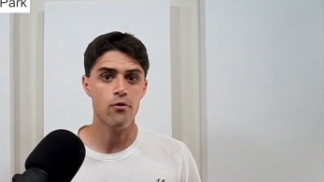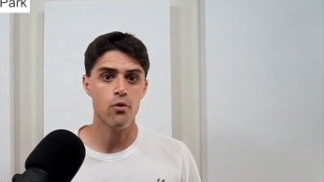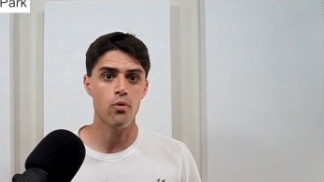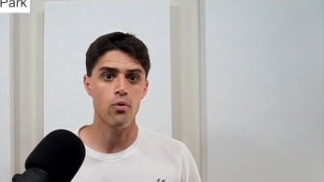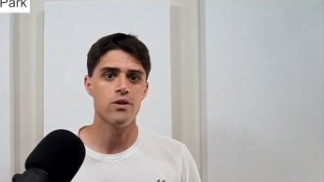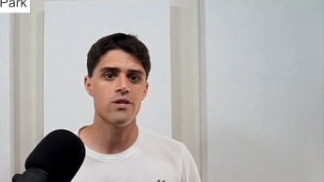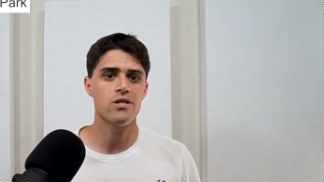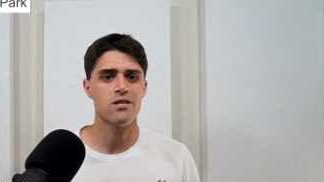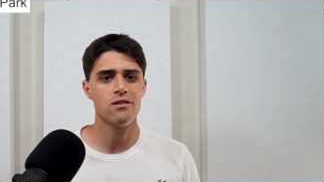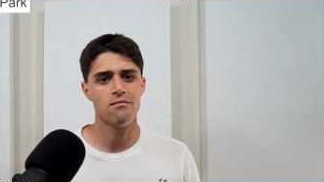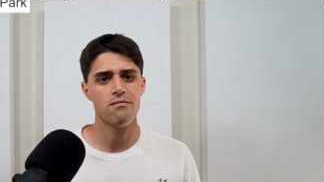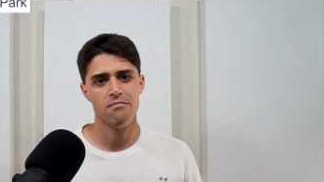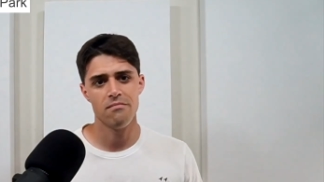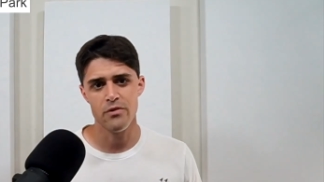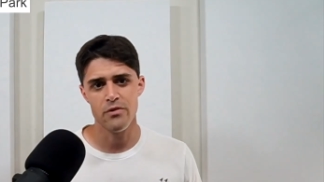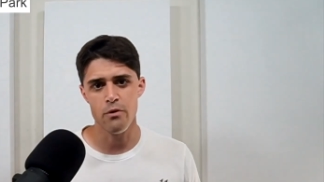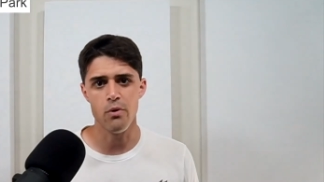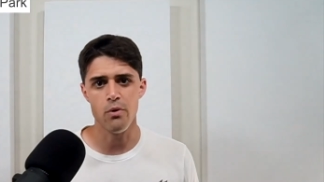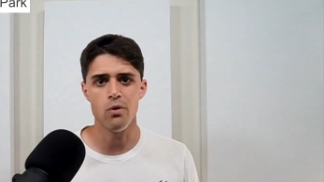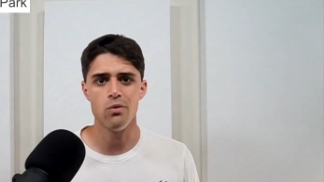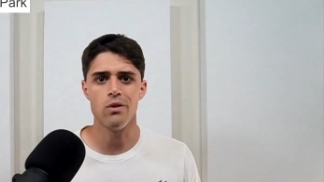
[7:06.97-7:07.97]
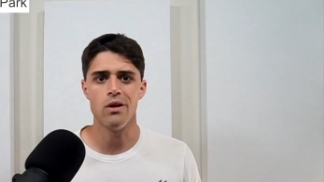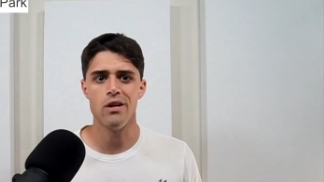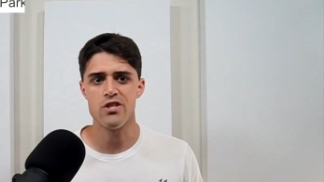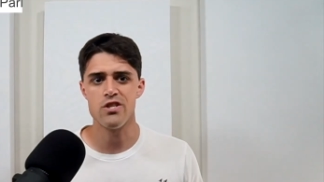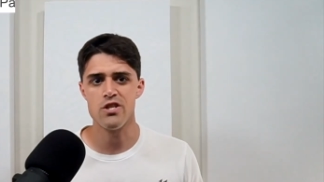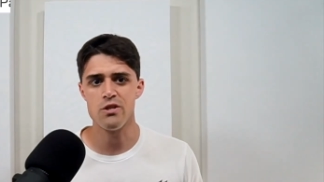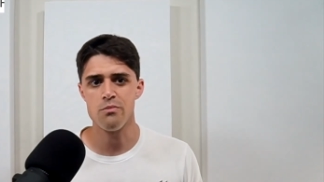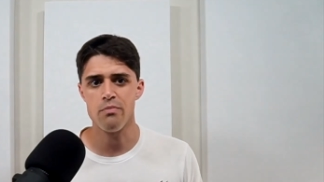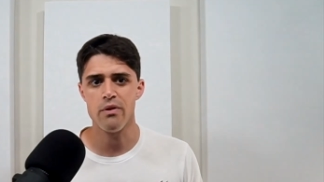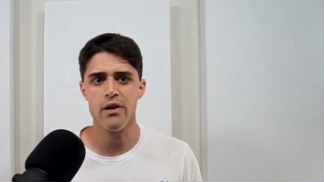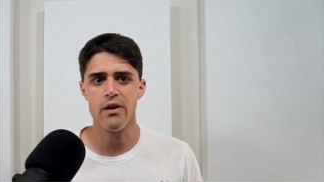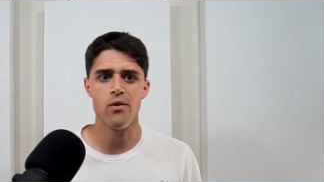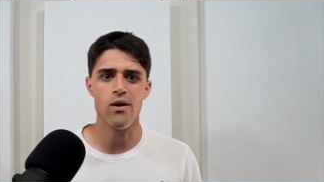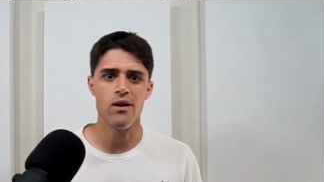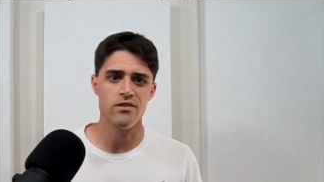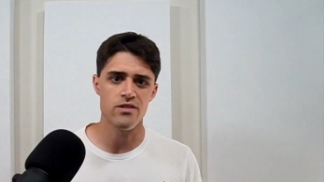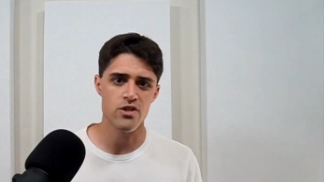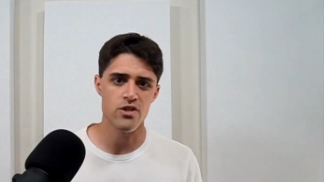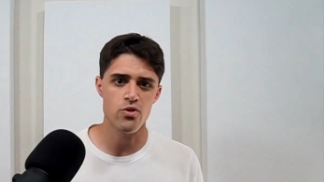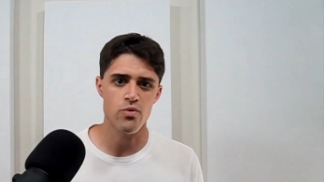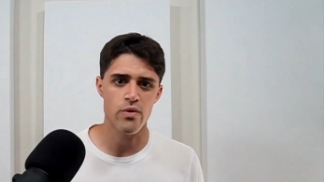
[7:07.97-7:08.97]
course, your boat launches,
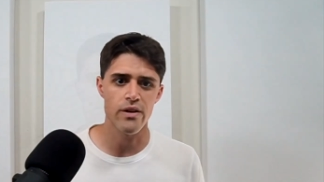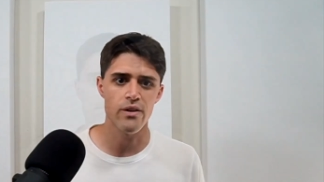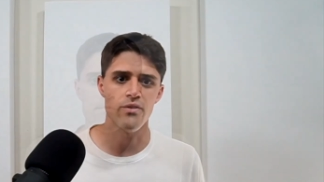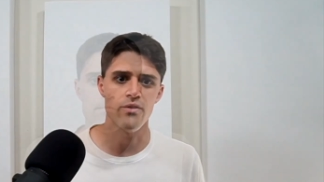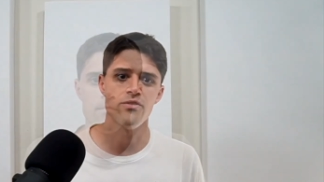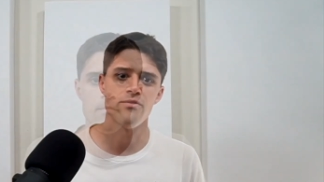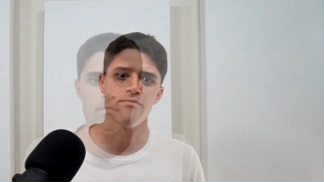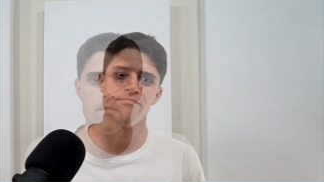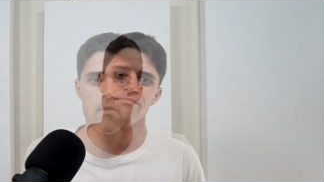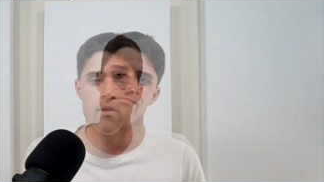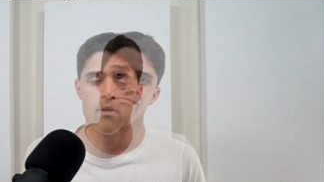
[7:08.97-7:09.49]
playgrounds, and trails.